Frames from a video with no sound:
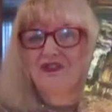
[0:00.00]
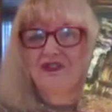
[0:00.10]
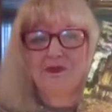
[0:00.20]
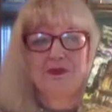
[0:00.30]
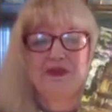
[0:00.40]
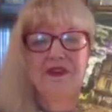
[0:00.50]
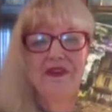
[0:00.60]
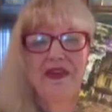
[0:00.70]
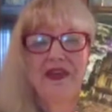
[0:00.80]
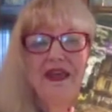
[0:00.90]
this book.
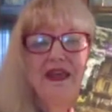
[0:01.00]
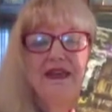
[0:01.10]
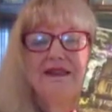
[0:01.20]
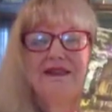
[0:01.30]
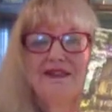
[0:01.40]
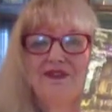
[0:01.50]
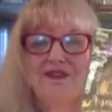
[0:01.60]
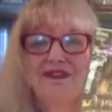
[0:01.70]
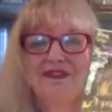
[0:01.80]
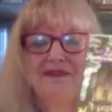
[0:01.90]

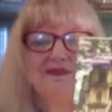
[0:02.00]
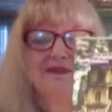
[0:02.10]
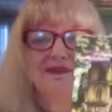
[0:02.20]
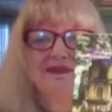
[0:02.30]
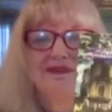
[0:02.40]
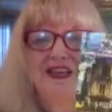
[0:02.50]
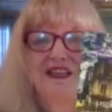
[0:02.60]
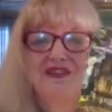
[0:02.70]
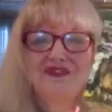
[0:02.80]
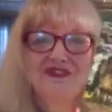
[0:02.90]
So
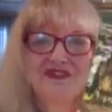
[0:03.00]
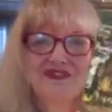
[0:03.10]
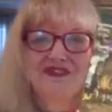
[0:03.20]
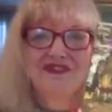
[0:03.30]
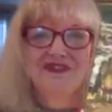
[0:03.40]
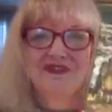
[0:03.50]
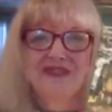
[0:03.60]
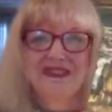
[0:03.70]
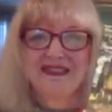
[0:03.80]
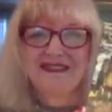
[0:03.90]
thank you for
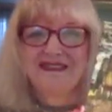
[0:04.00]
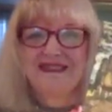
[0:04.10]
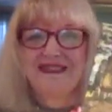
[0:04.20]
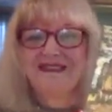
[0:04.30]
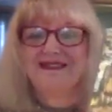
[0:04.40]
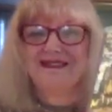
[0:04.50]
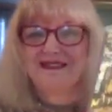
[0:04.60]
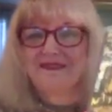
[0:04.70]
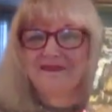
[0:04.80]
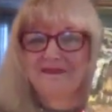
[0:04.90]
tuning in, and
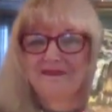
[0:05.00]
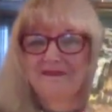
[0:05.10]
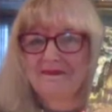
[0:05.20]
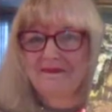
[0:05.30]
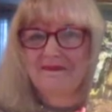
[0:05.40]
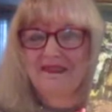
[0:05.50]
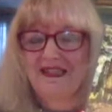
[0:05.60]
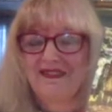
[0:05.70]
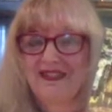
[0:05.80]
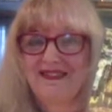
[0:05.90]

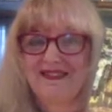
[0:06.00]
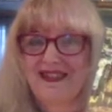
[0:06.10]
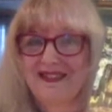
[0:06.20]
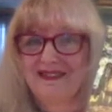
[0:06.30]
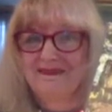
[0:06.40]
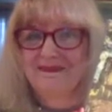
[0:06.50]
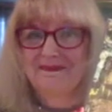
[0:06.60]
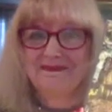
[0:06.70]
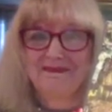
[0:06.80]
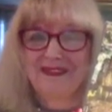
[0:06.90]
have a nice day.
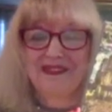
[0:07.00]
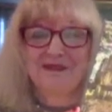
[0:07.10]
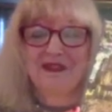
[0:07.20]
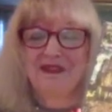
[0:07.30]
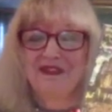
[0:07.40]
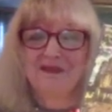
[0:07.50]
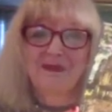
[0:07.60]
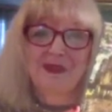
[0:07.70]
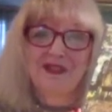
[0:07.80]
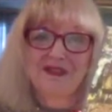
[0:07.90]
It can be
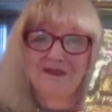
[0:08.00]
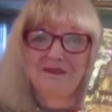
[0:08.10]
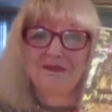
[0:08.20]
picked up